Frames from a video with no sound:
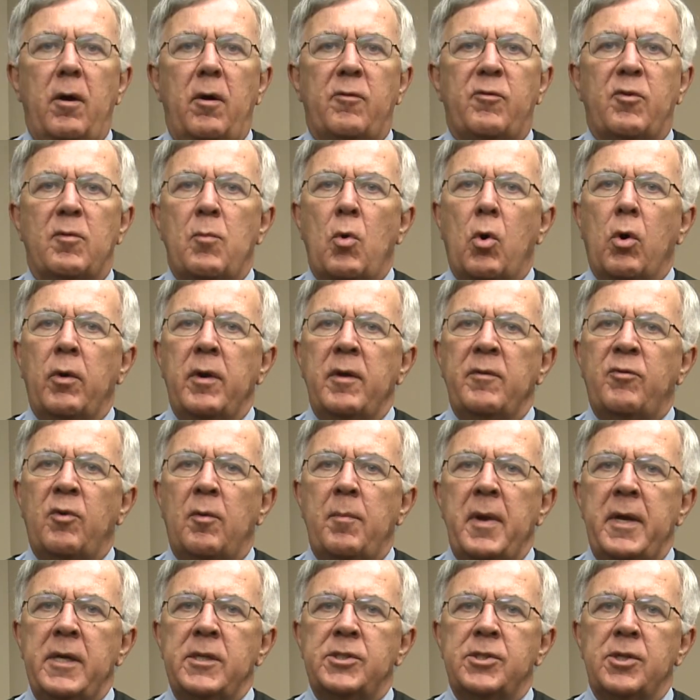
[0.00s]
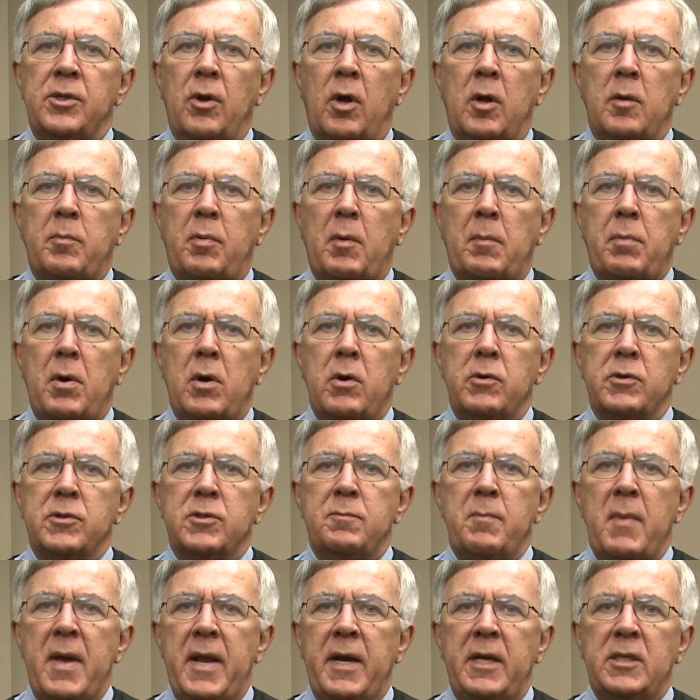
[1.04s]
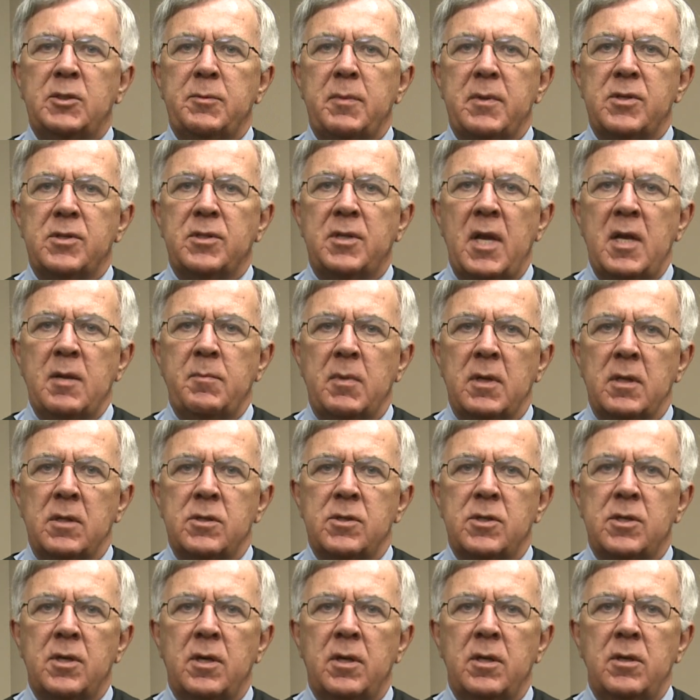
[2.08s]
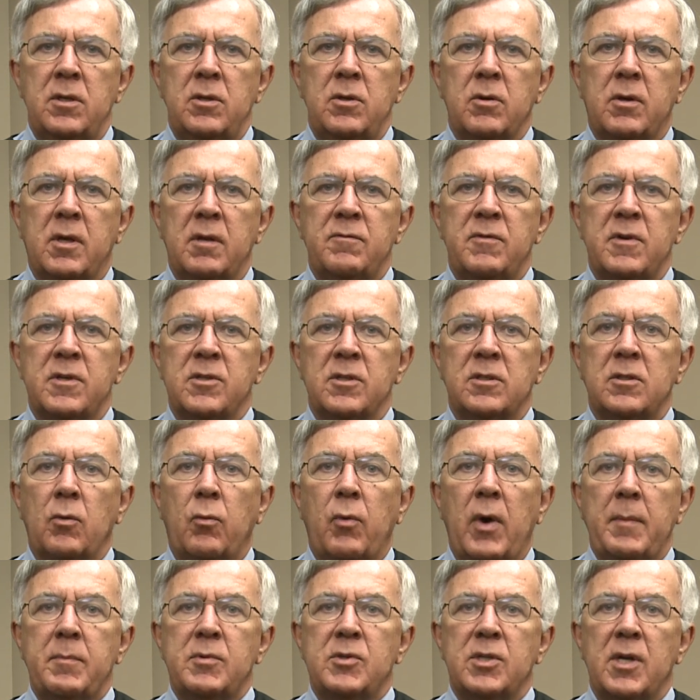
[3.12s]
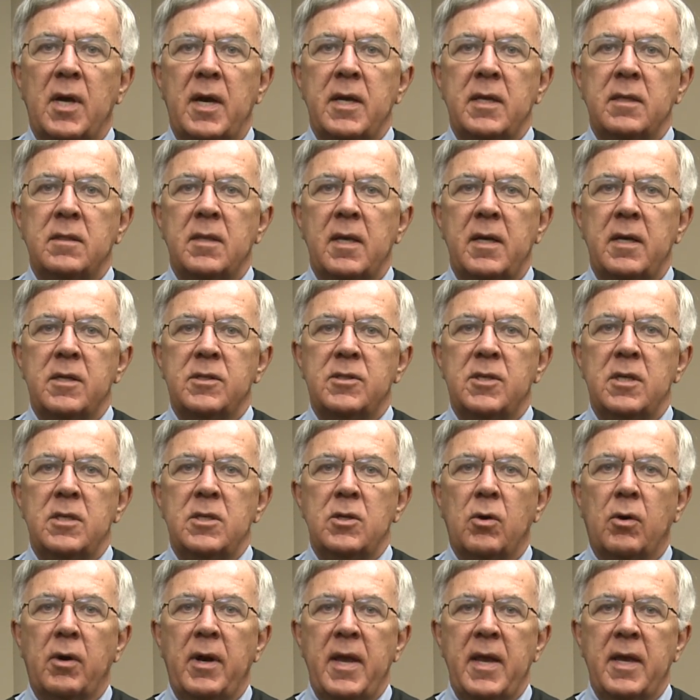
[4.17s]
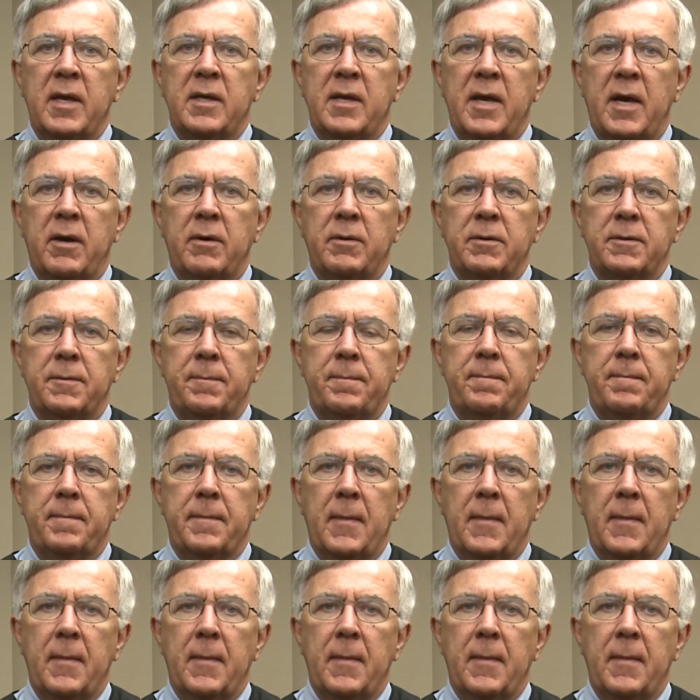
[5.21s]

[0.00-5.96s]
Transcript: For more information on proposed management statements, you can visit the website that is in your handout.